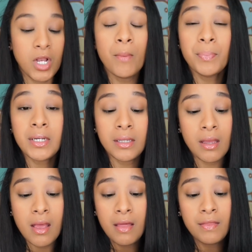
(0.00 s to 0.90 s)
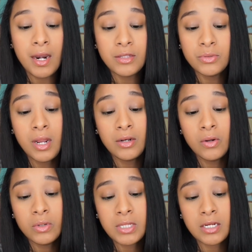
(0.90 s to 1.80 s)
company that I do not
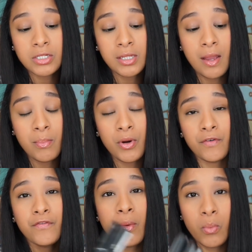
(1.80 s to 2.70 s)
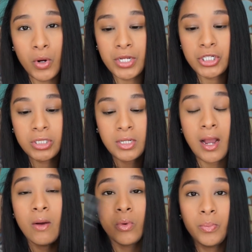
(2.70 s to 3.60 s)
know. It's actually, I bought it from Wish.
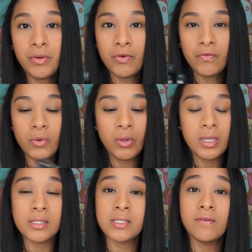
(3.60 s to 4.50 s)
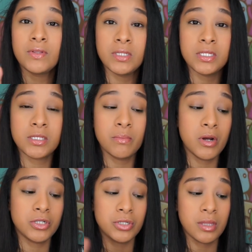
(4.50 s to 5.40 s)
I will be reviewing and see if it does
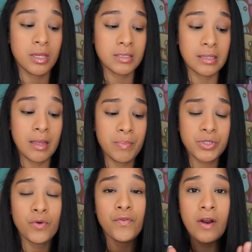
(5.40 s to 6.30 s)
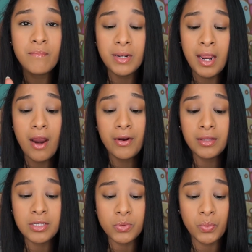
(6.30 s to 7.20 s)
smudge and things like that. But so far I've been
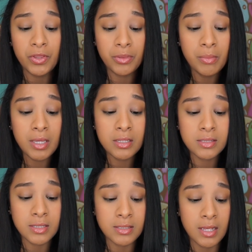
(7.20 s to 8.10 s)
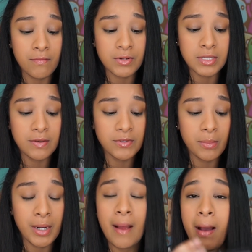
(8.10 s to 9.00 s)
carrying this with me since I've received
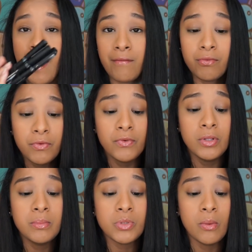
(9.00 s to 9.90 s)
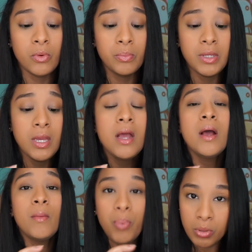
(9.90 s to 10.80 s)
them. And I haven't reviewed them, so I will be
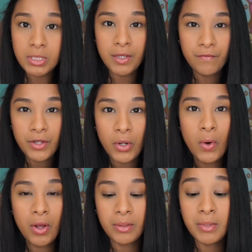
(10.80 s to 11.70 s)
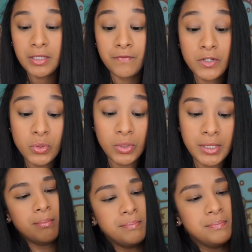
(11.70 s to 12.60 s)
posting a video on them
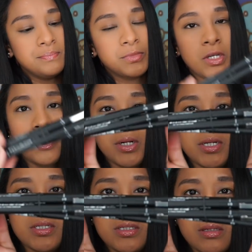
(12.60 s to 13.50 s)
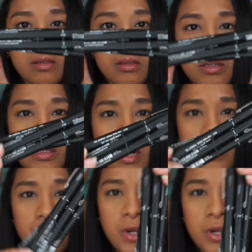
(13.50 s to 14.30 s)
individually. Here it is. These guys